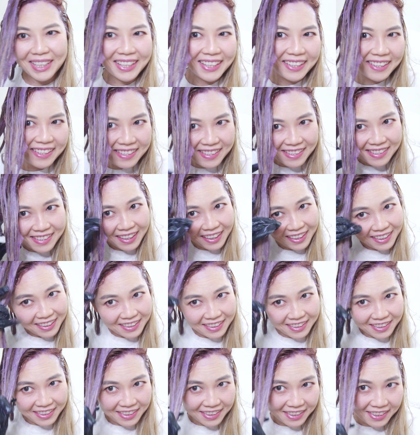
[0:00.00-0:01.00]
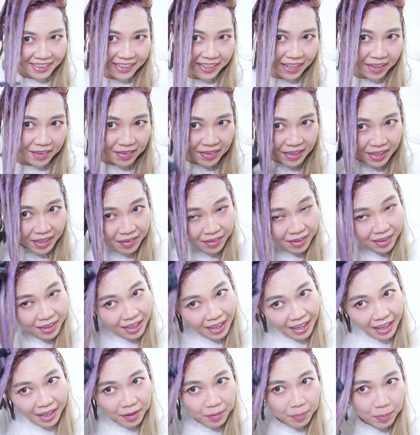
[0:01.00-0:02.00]
Excited. I've never
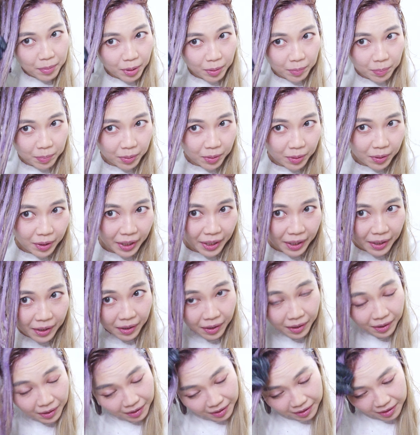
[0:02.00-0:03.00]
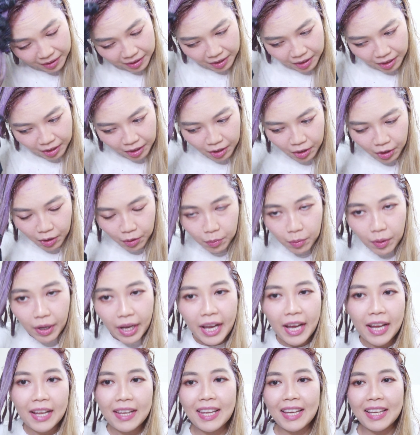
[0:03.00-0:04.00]
had purple hair. Well, I
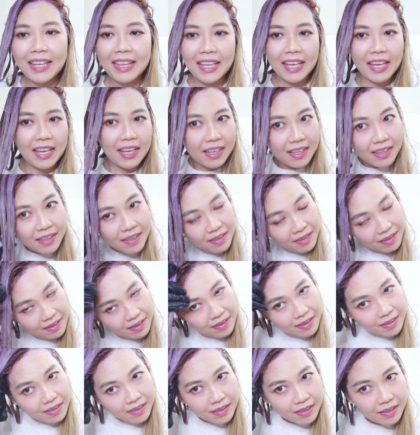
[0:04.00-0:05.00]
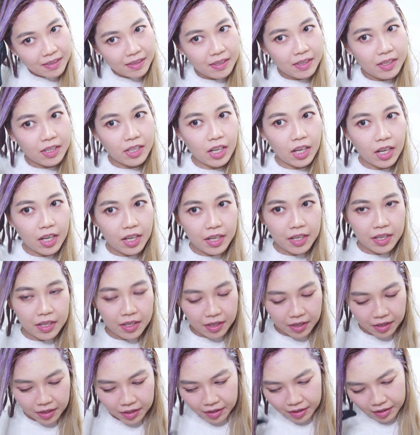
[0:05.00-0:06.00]
had like the ends done,
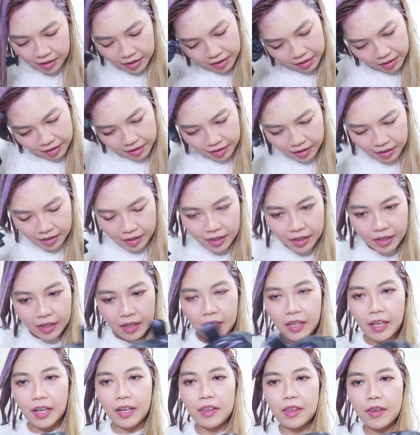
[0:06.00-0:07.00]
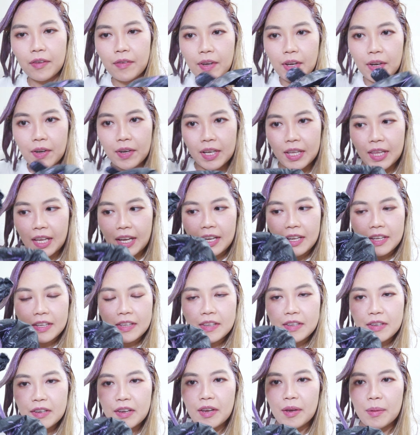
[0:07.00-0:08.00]
like the very like
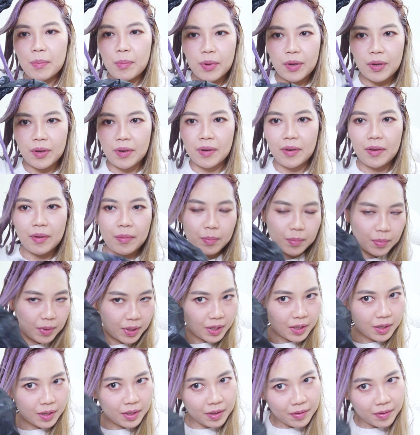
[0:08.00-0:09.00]
tip, but